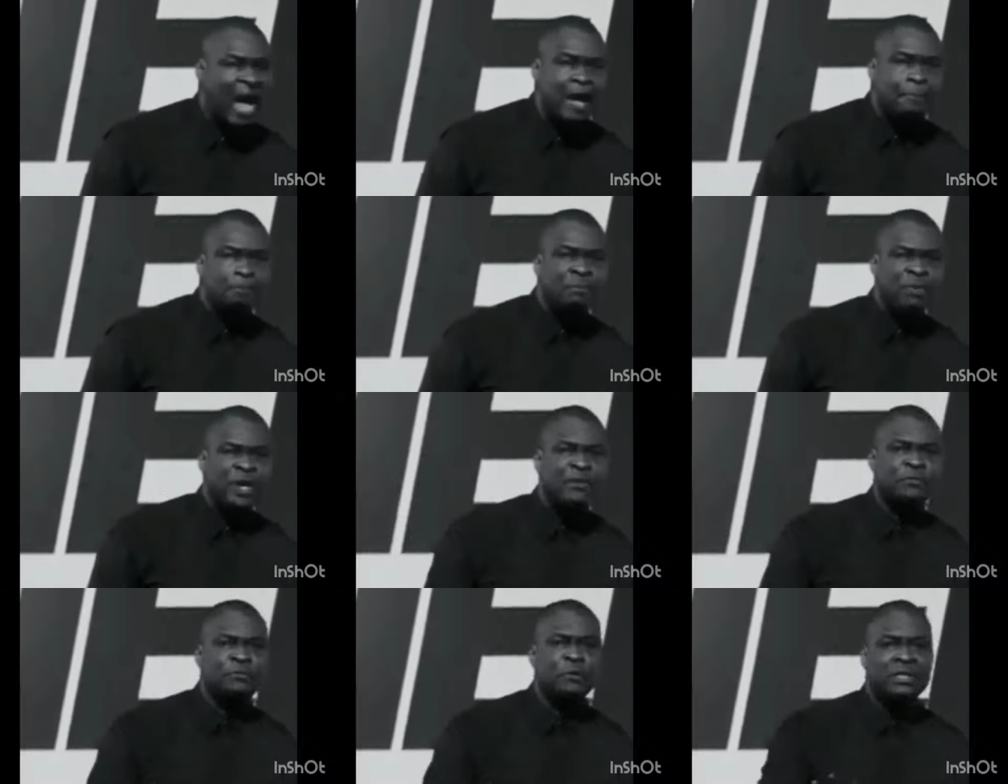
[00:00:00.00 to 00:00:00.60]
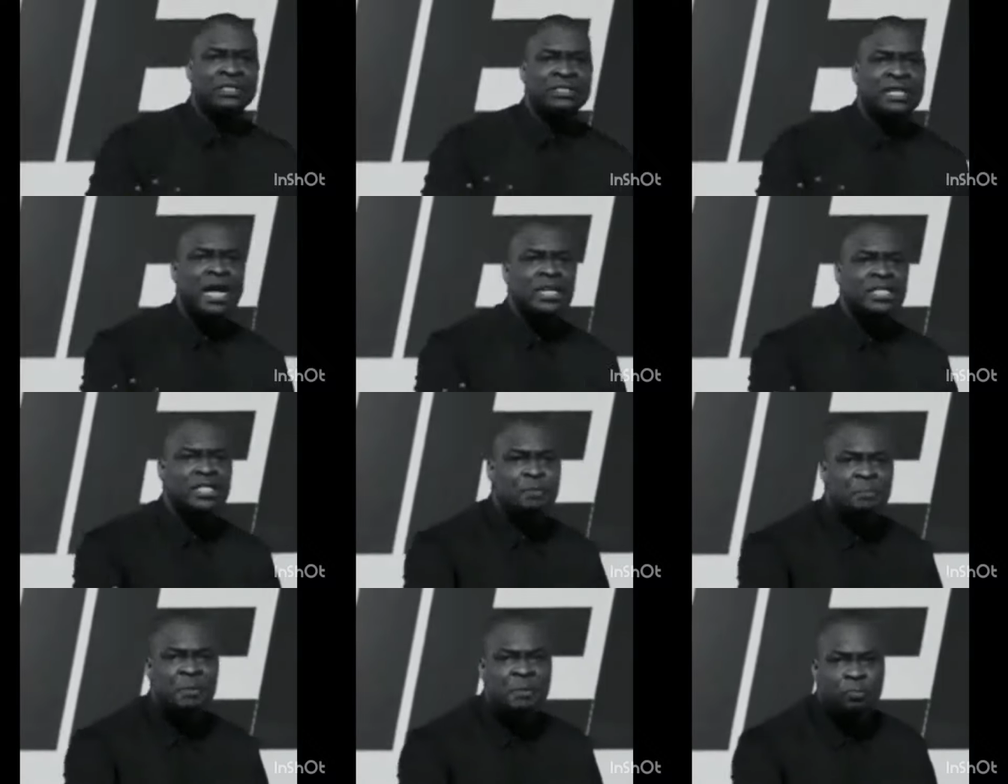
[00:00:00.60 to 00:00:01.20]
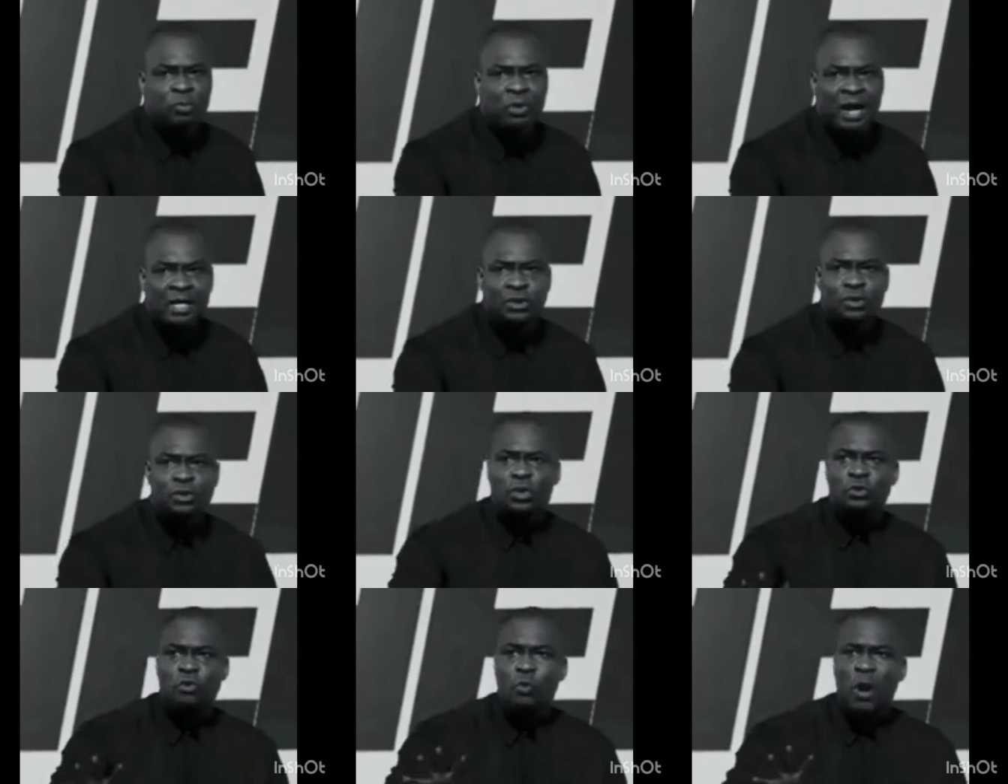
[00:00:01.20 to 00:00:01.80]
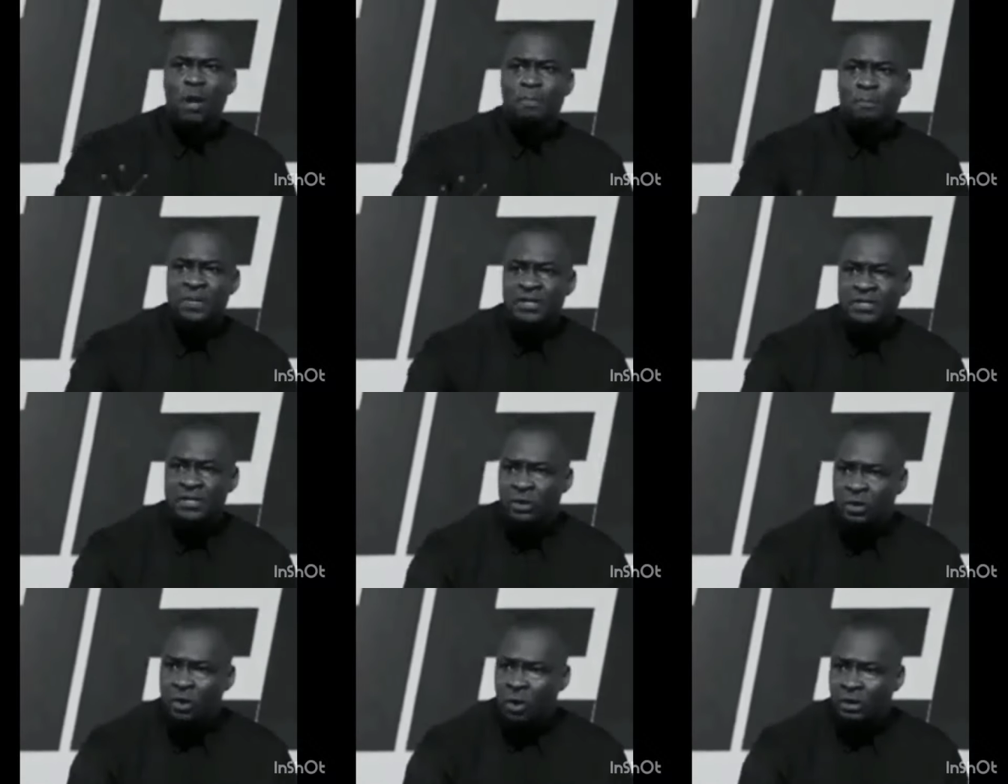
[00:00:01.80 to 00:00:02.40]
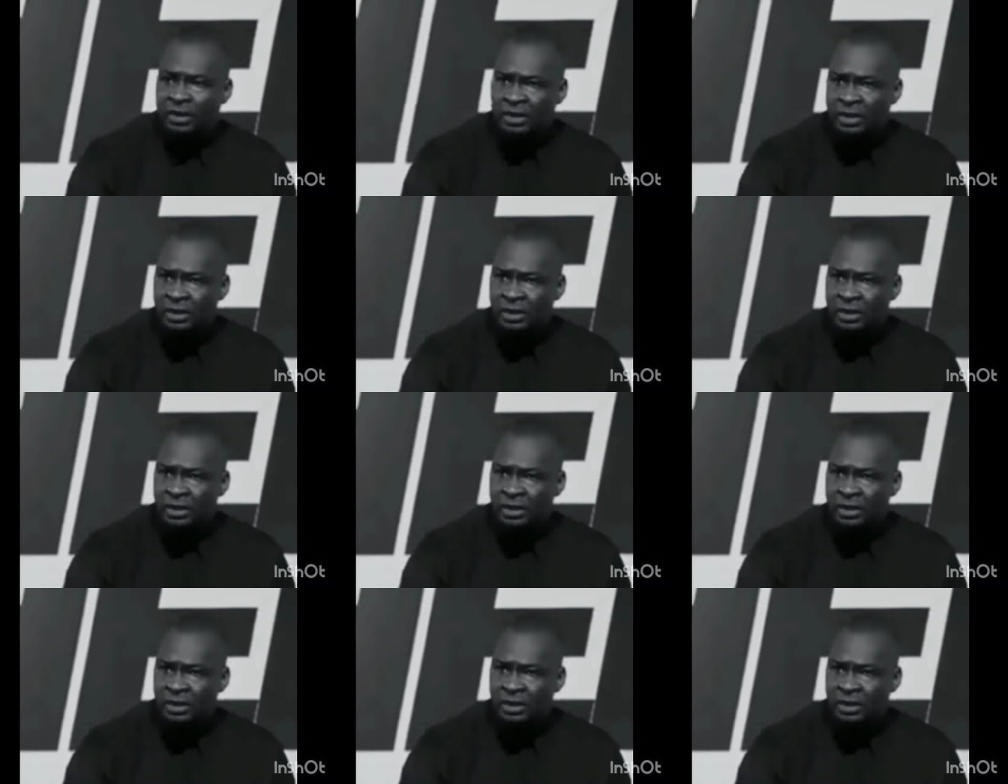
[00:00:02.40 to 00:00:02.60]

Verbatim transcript: I prayed for 30 people and just one person got